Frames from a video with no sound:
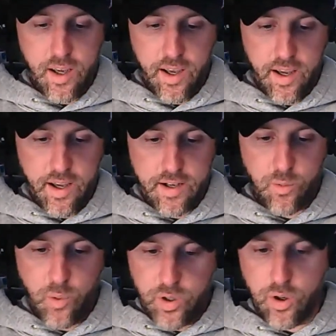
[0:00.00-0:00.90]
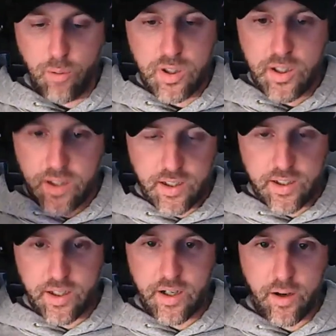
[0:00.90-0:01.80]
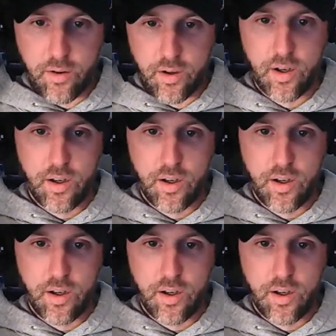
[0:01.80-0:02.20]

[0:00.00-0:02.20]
And when you completely clean it out,